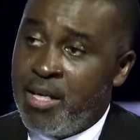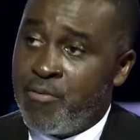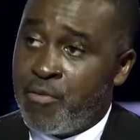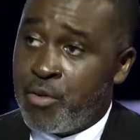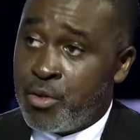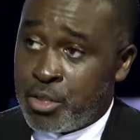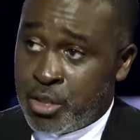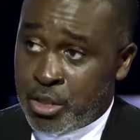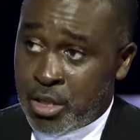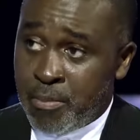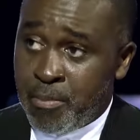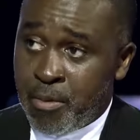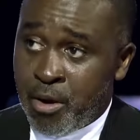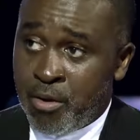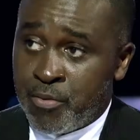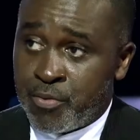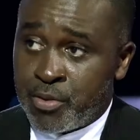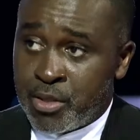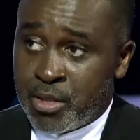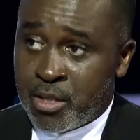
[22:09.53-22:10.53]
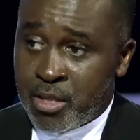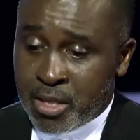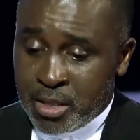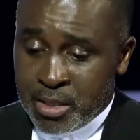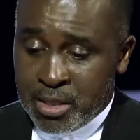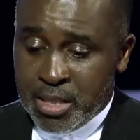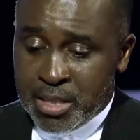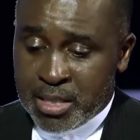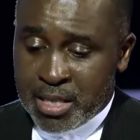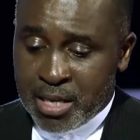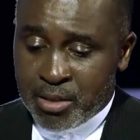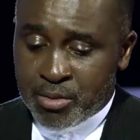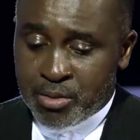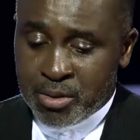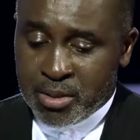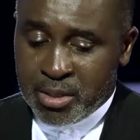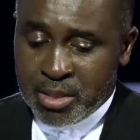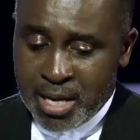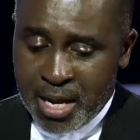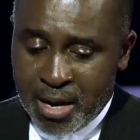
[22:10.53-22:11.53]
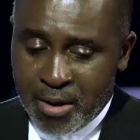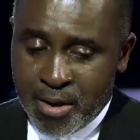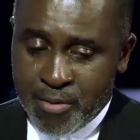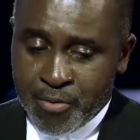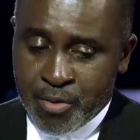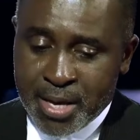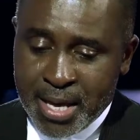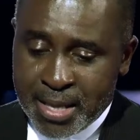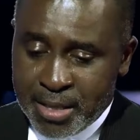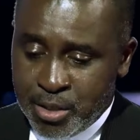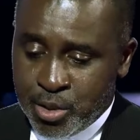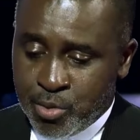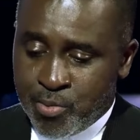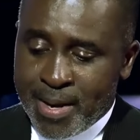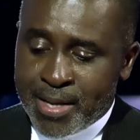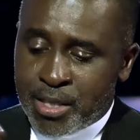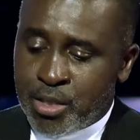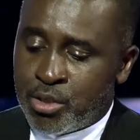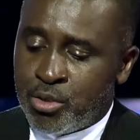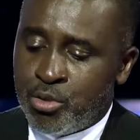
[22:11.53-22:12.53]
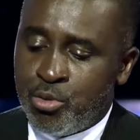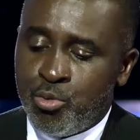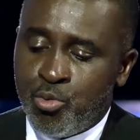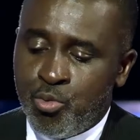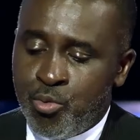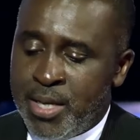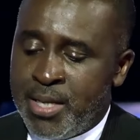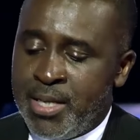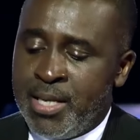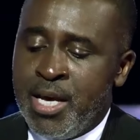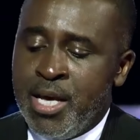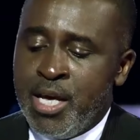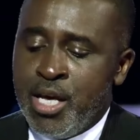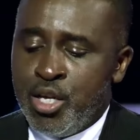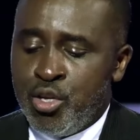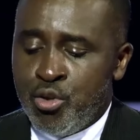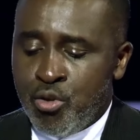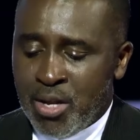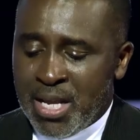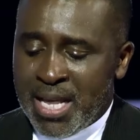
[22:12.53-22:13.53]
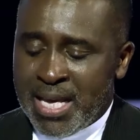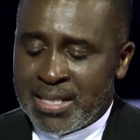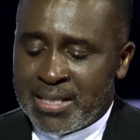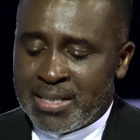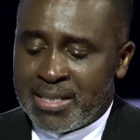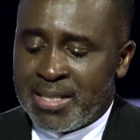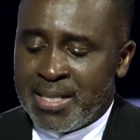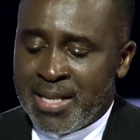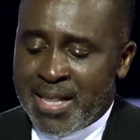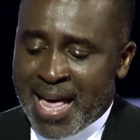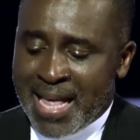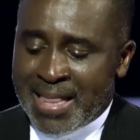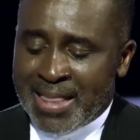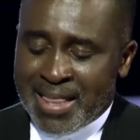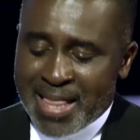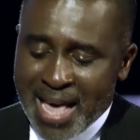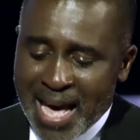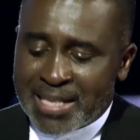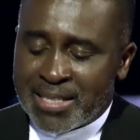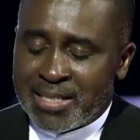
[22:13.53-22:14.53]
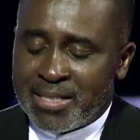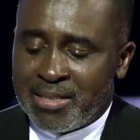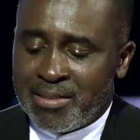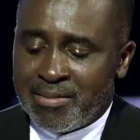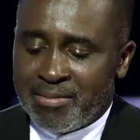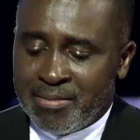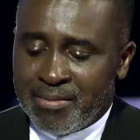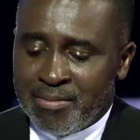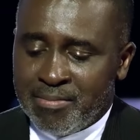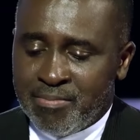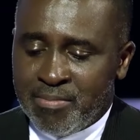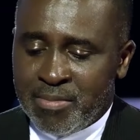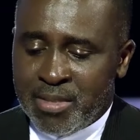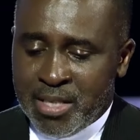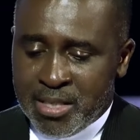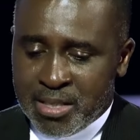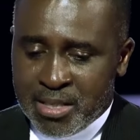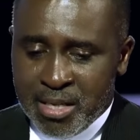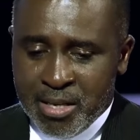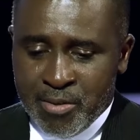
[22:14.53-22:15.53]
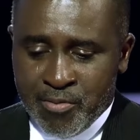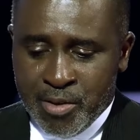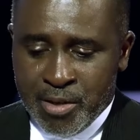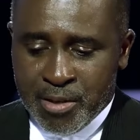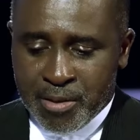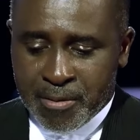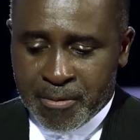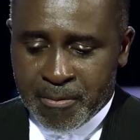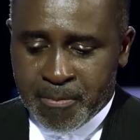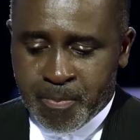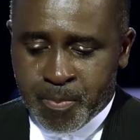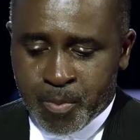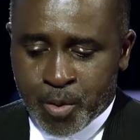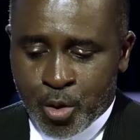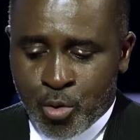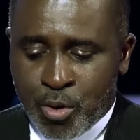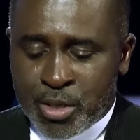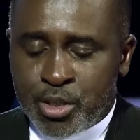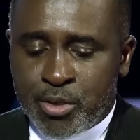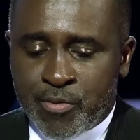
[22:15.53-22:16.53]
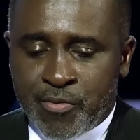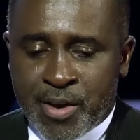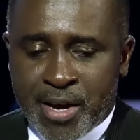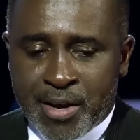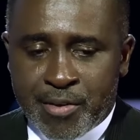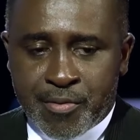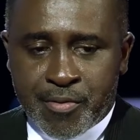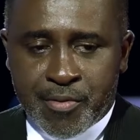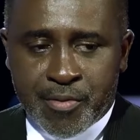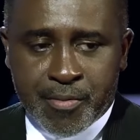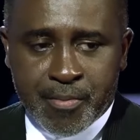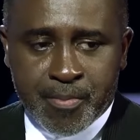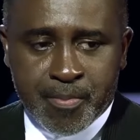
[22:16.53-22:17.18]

for a sum of 30,000 naira. If you get this right, you win no less than that this evening. Question five.